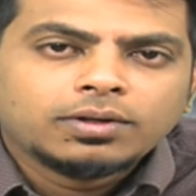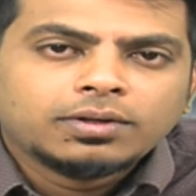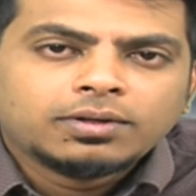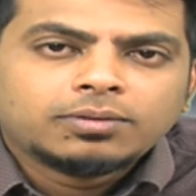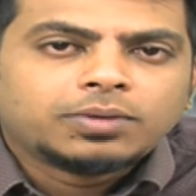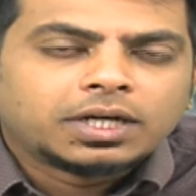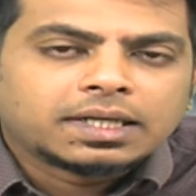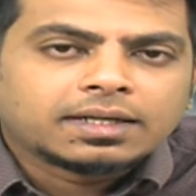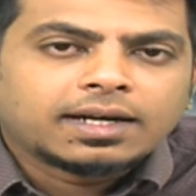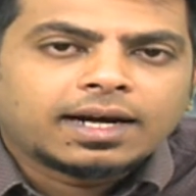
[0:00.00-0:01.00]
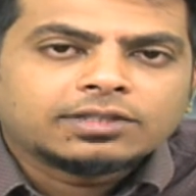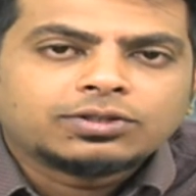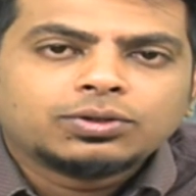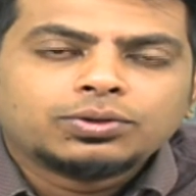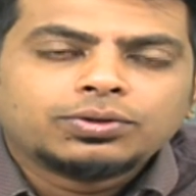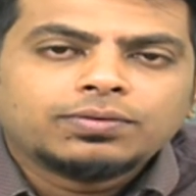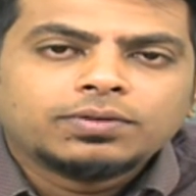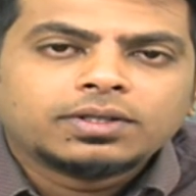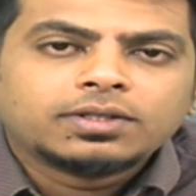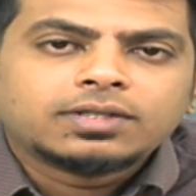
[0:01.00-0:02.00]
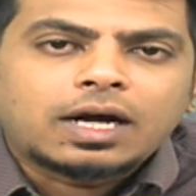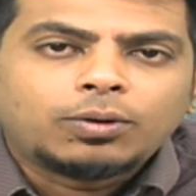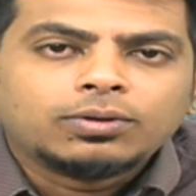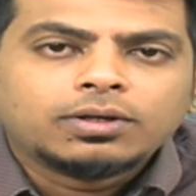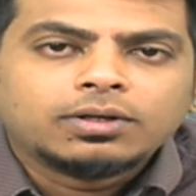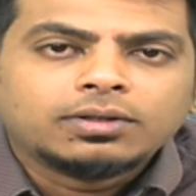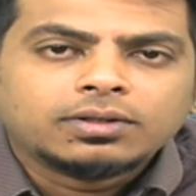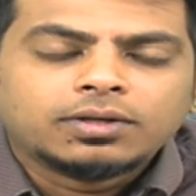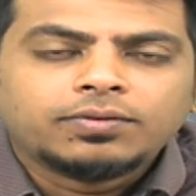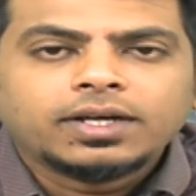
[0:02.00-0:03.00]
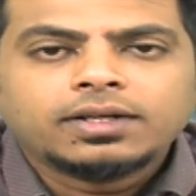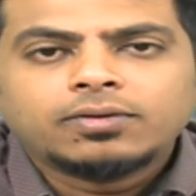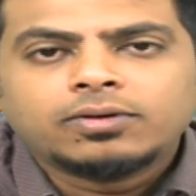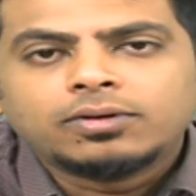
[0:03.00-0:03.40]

but it has to do with the sound, the way the